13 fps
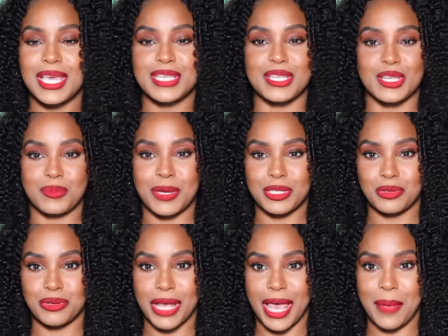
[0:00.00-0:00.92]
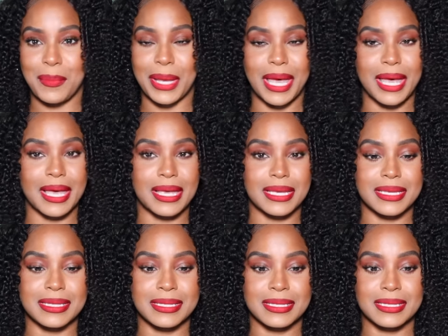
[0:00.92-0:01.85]
it's a special day
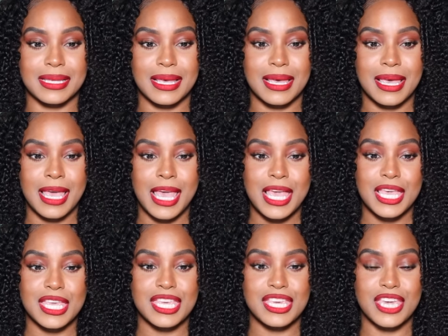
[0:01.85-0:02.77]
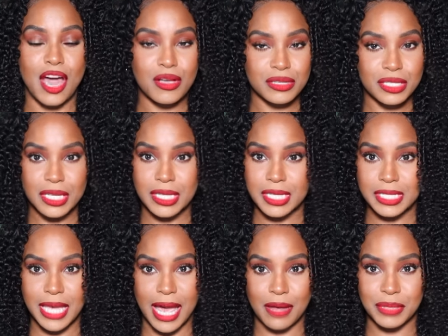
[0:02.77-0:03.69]
because y'all see this
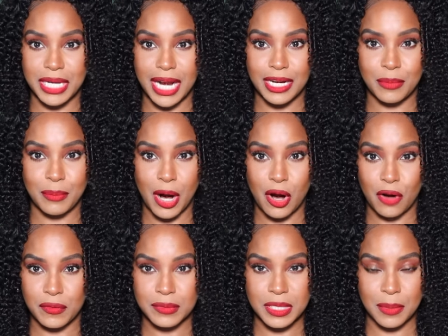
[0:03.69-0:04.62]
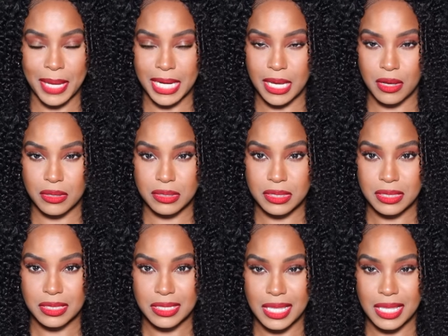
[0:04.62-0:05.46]
scalp that I done borrowed from somebody else.